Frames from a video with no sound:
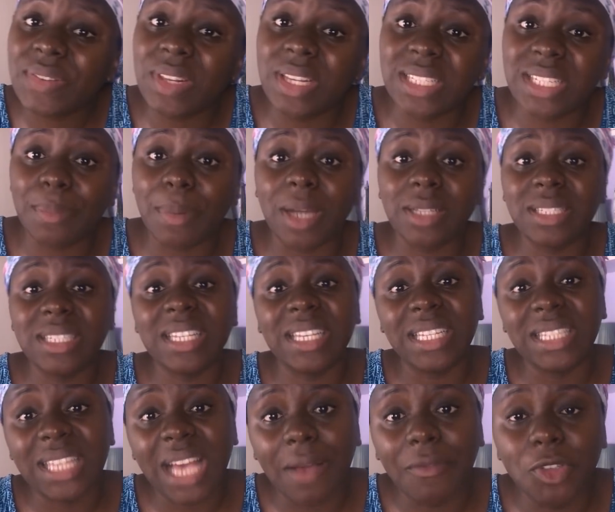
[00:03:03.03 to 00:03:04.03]
feelings about this
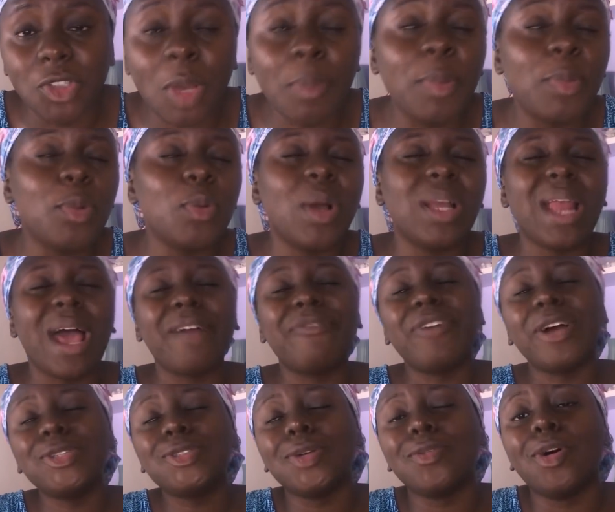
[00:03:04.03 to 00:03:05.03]
interview. Some people were like,
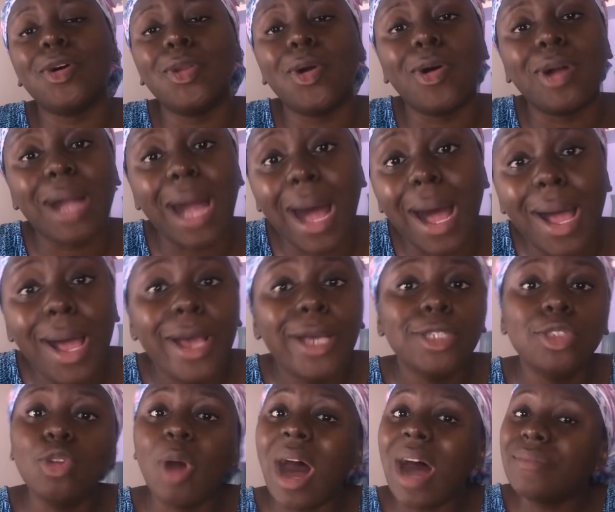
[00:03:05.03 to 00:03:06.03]
first of all, Oga,
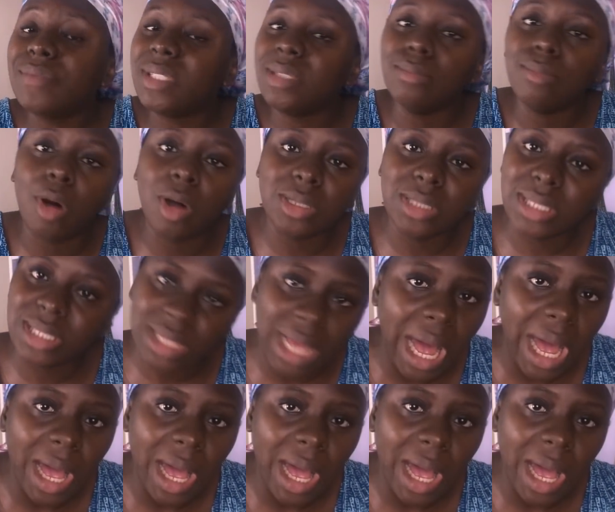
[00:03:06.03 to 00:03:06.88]
you have the money, sir.